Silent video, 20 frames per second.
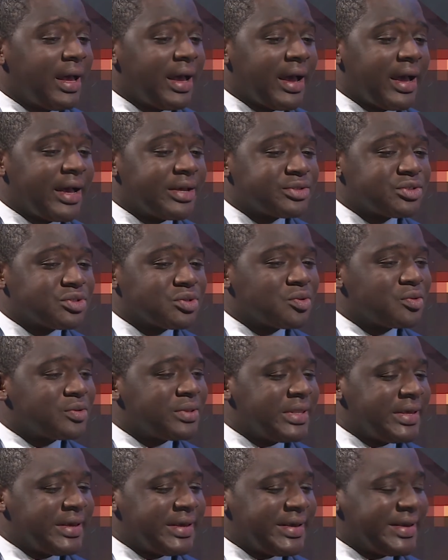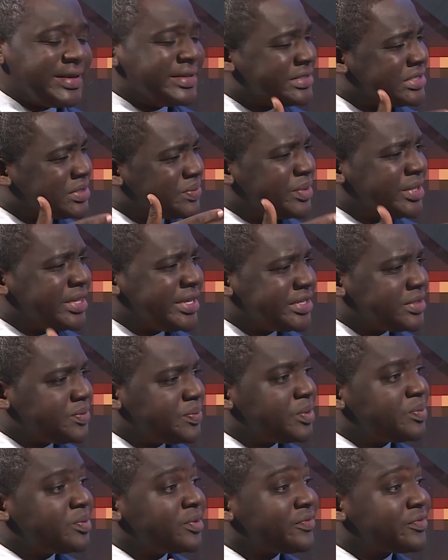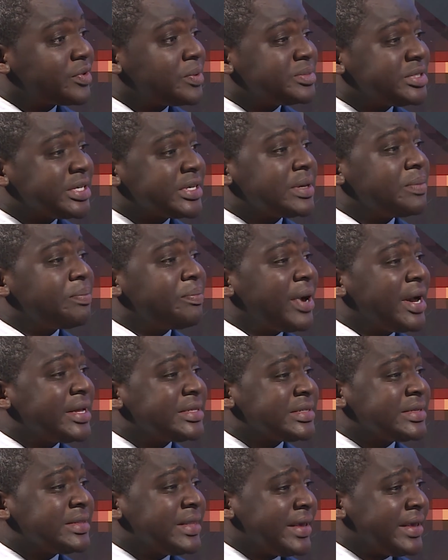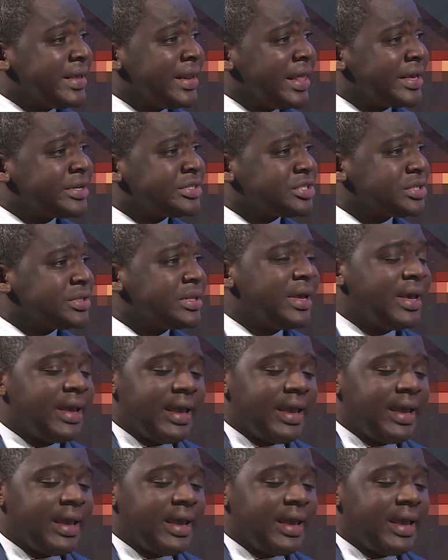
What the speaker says: And so they intimidate people from taking part in the election.